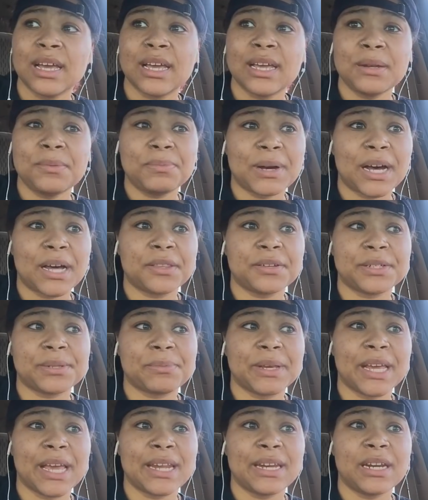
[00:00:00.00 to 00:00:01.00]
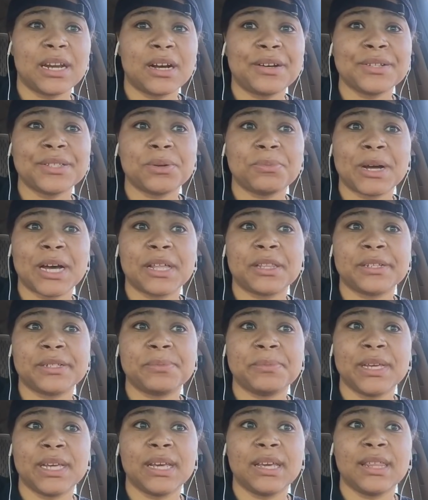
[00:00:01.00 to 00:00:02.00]
It bothers me. And it also
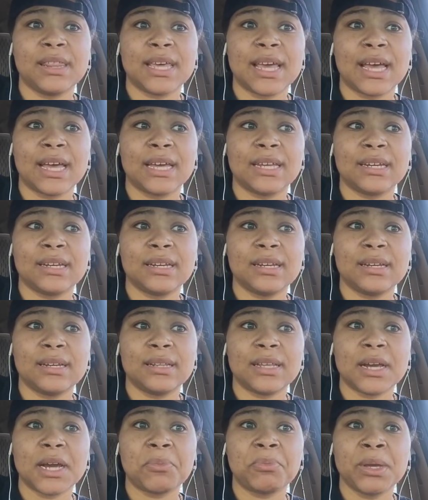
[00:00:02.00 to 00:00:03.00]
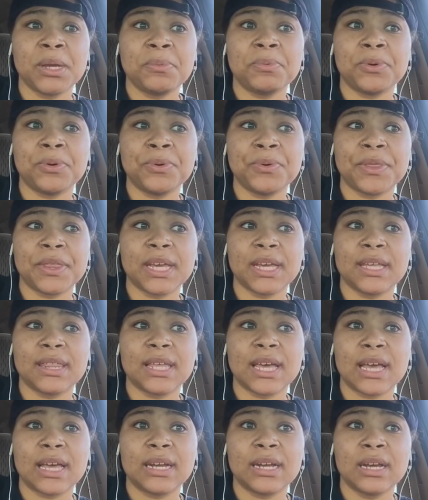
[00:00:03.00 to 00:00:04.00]
bothers me that there are people who think
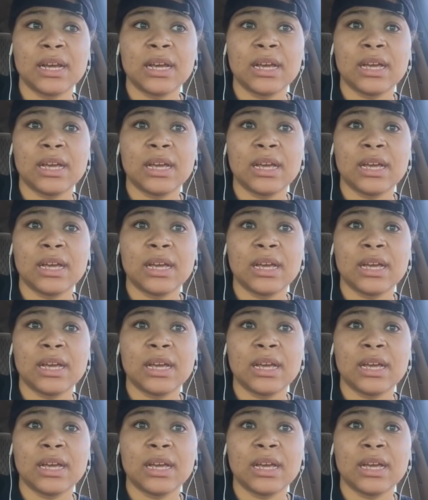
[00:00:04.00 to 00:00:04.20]
that